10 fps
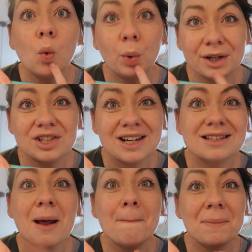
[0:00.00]
which
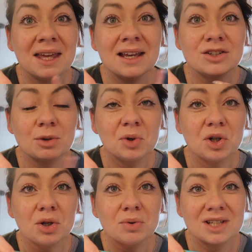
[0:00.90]
is
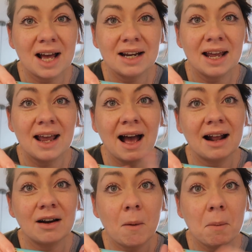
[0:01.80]
PW Danny,
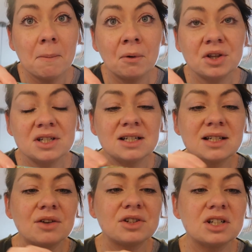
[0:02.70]
and I'll pop all the
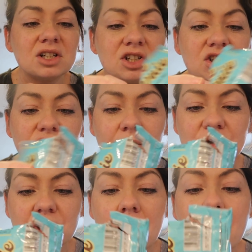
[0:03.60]
details in the
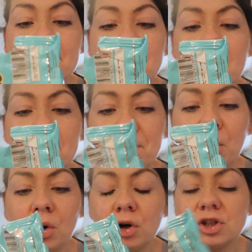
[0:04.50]
description.
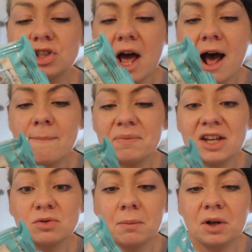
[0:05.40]
But
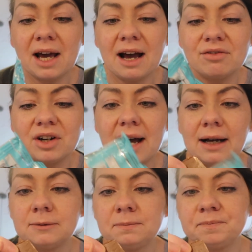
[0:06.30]
that's what I'm gonna have
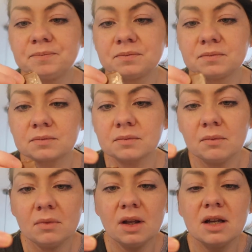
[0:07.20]
now.
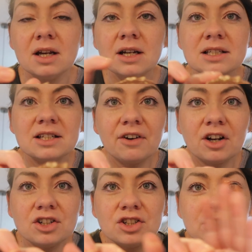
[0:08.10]
So if I just